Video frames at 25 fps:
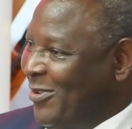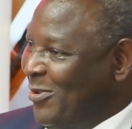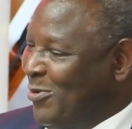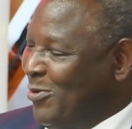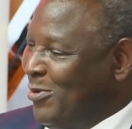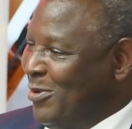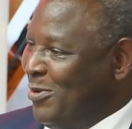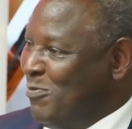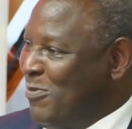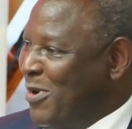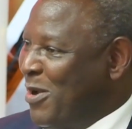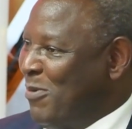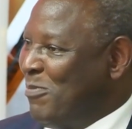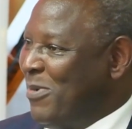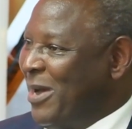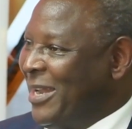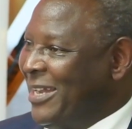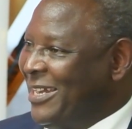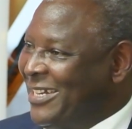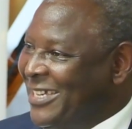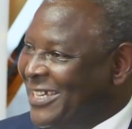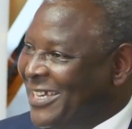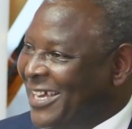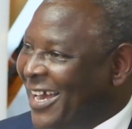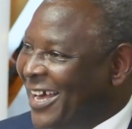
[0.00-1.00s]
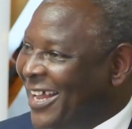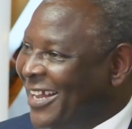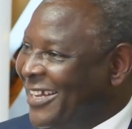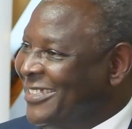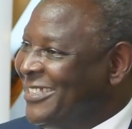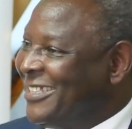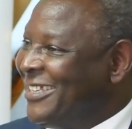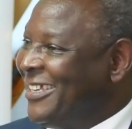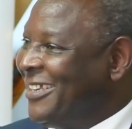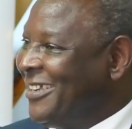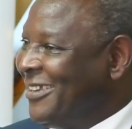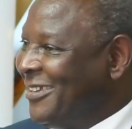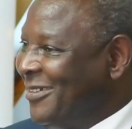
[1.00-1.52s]
remember
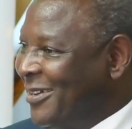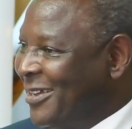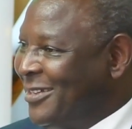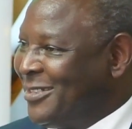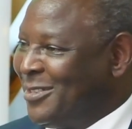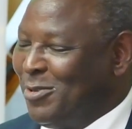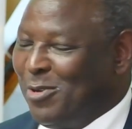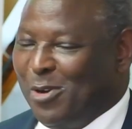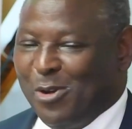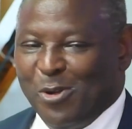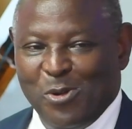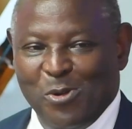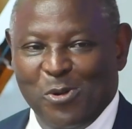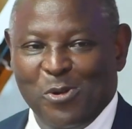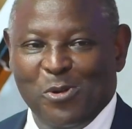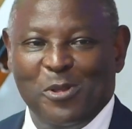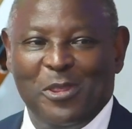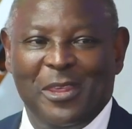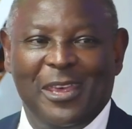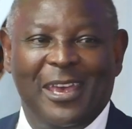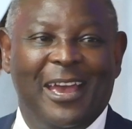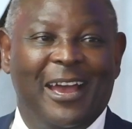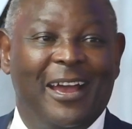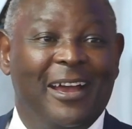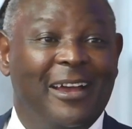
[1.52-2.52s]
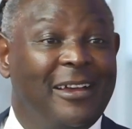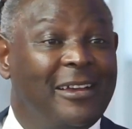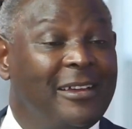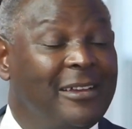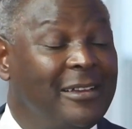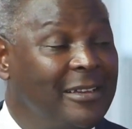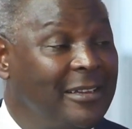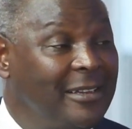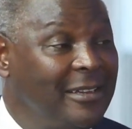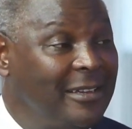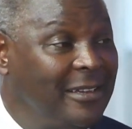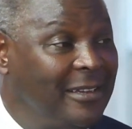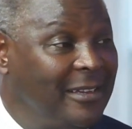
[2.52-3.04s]
DRC, let's not go there.
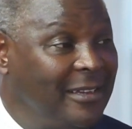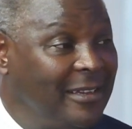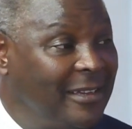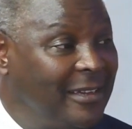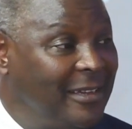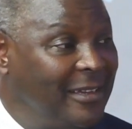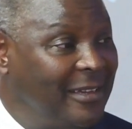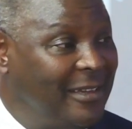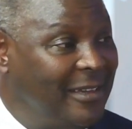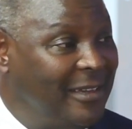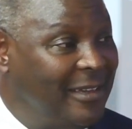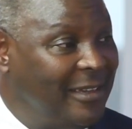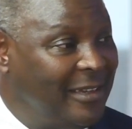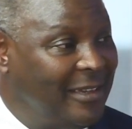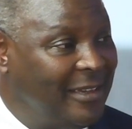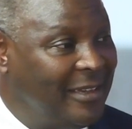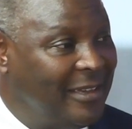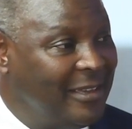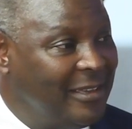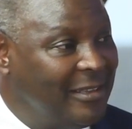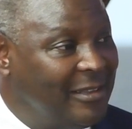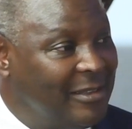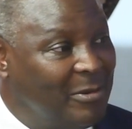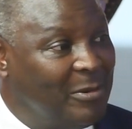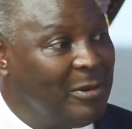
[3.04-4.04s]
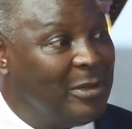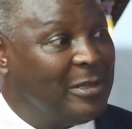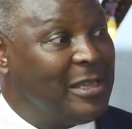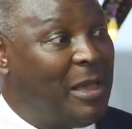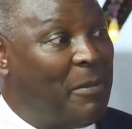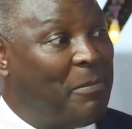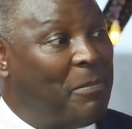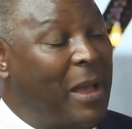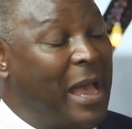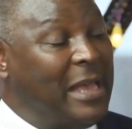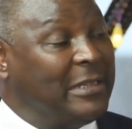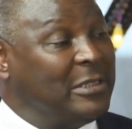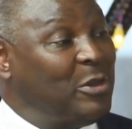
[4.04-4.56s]
It was a
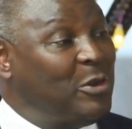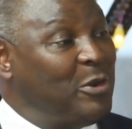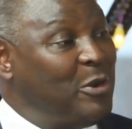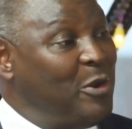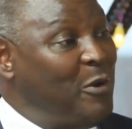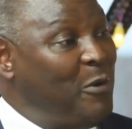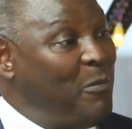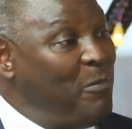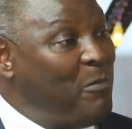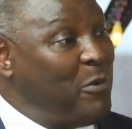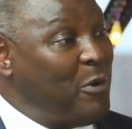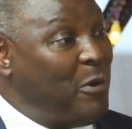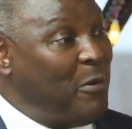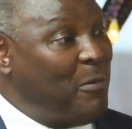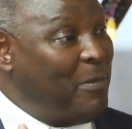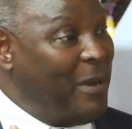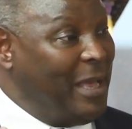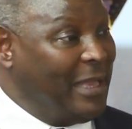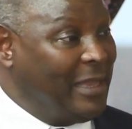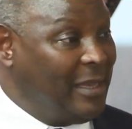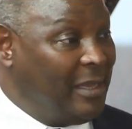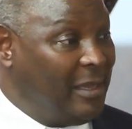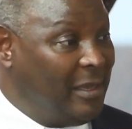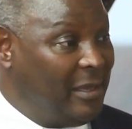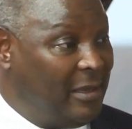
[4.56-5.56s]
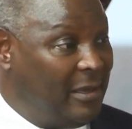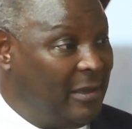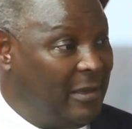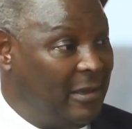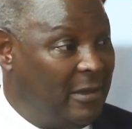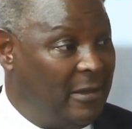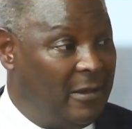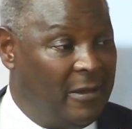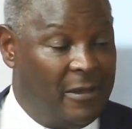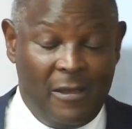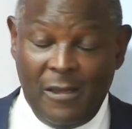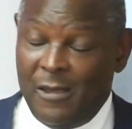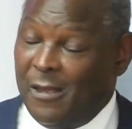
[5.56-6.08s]
personal property.
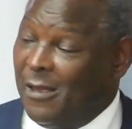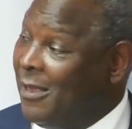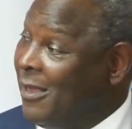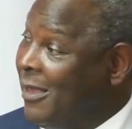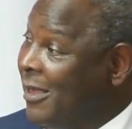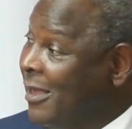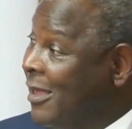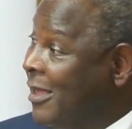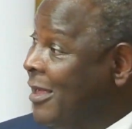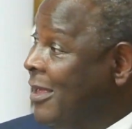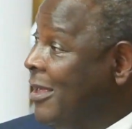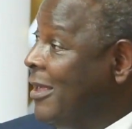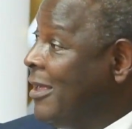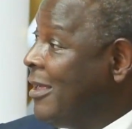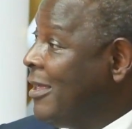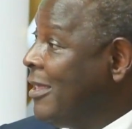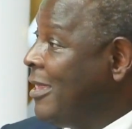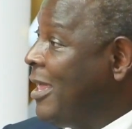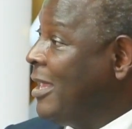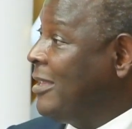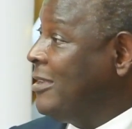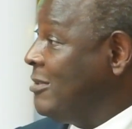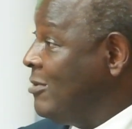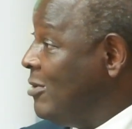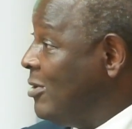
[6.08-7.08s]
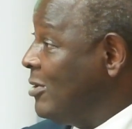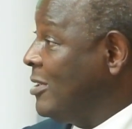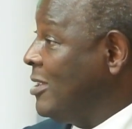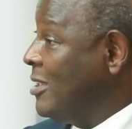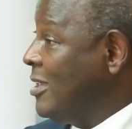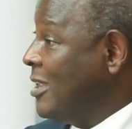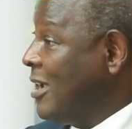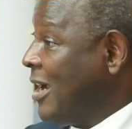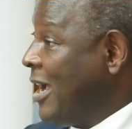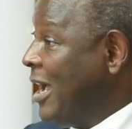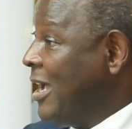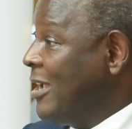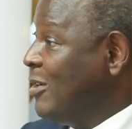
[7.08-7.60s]
That's not
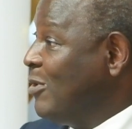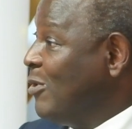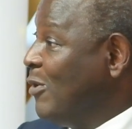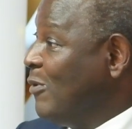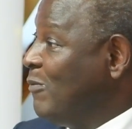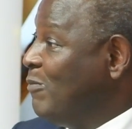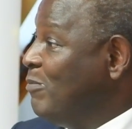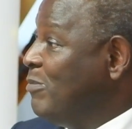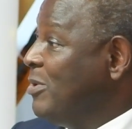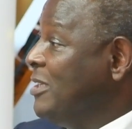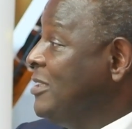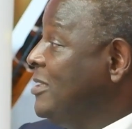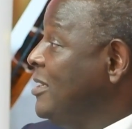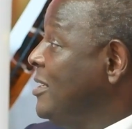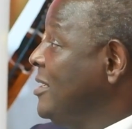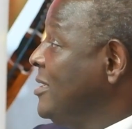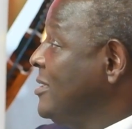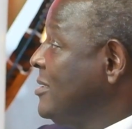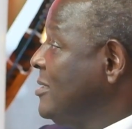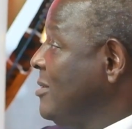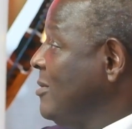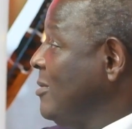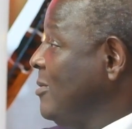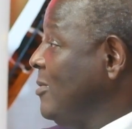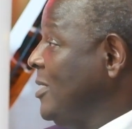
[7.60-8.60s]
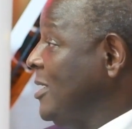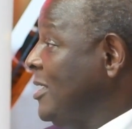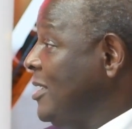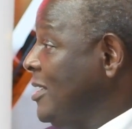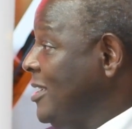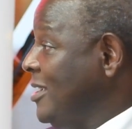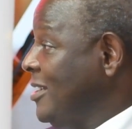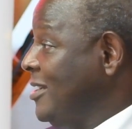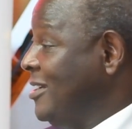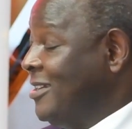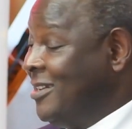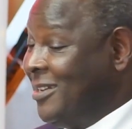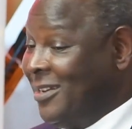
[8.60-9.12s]
the kind of business we
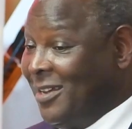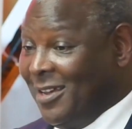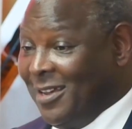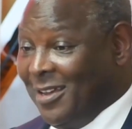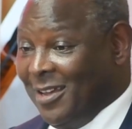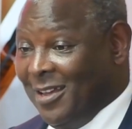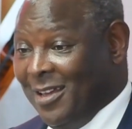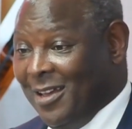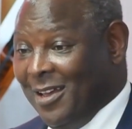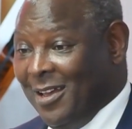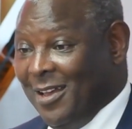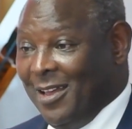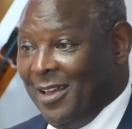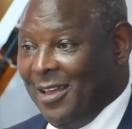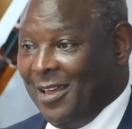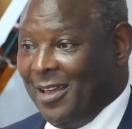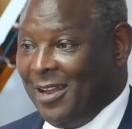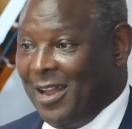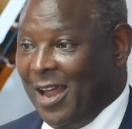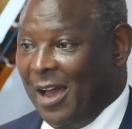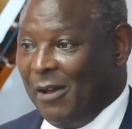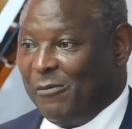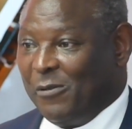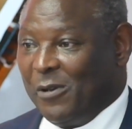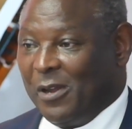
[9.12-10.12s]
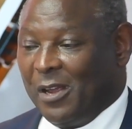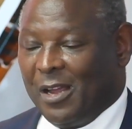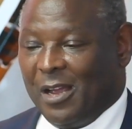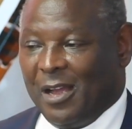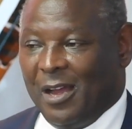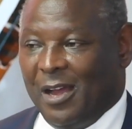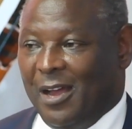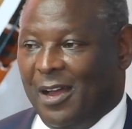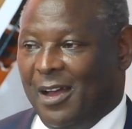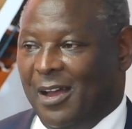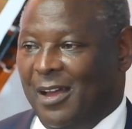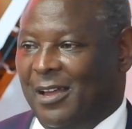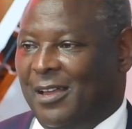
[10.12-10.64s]
need in
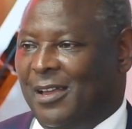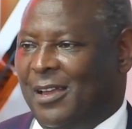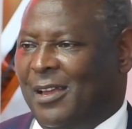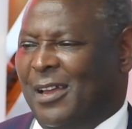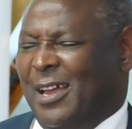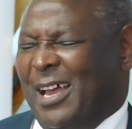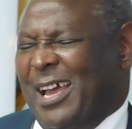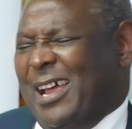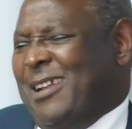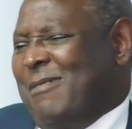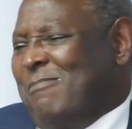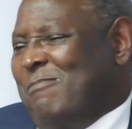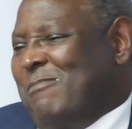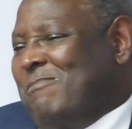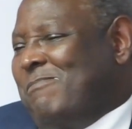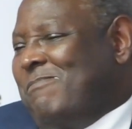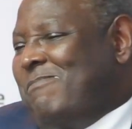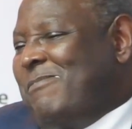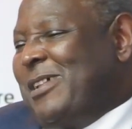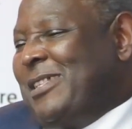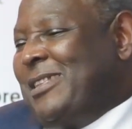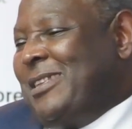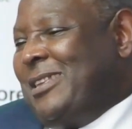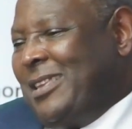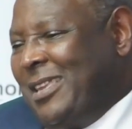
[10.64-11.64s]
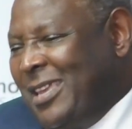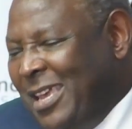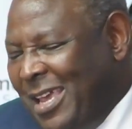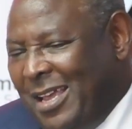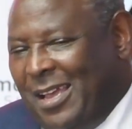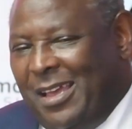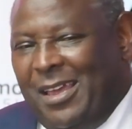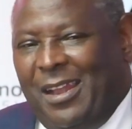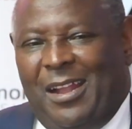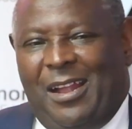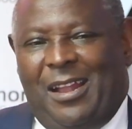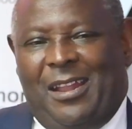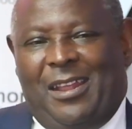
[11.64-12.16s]
Africa. And
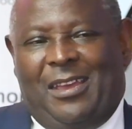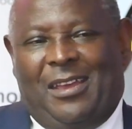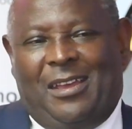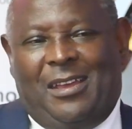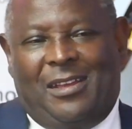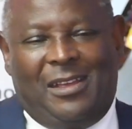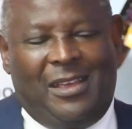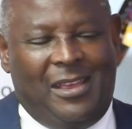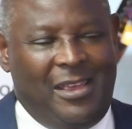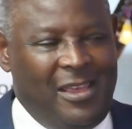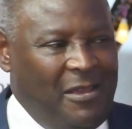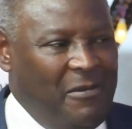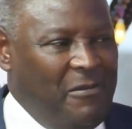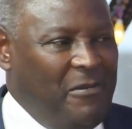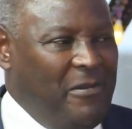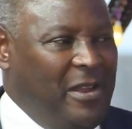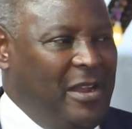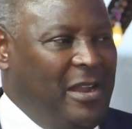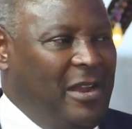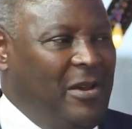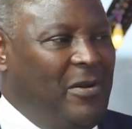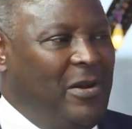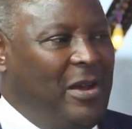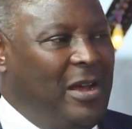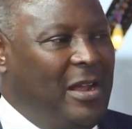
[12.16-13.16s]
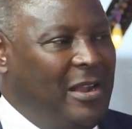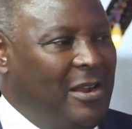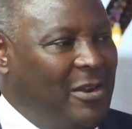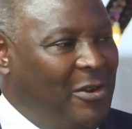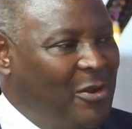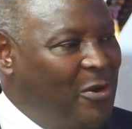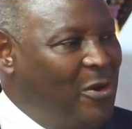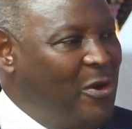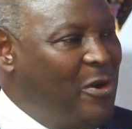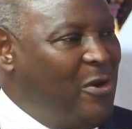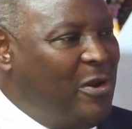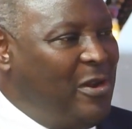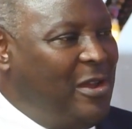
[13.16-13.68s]
particularly given our
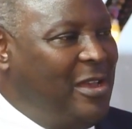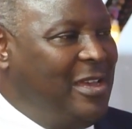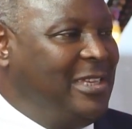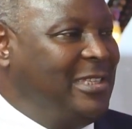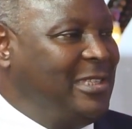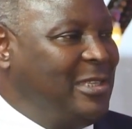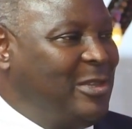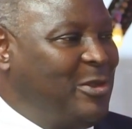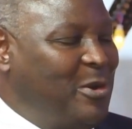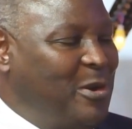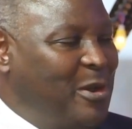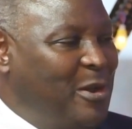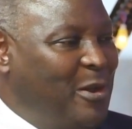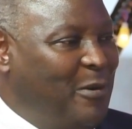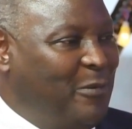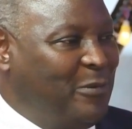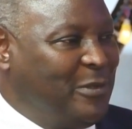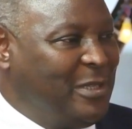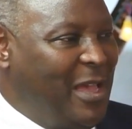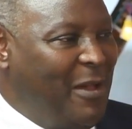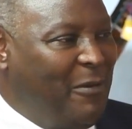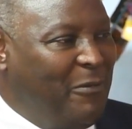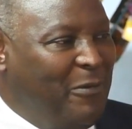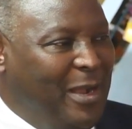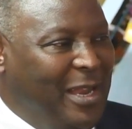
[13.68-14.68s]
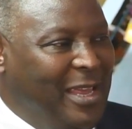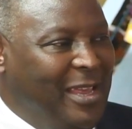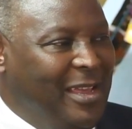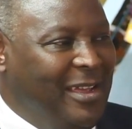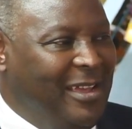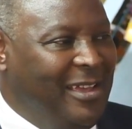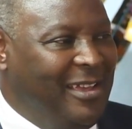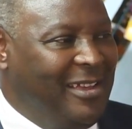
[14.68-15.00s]
long history of suffering,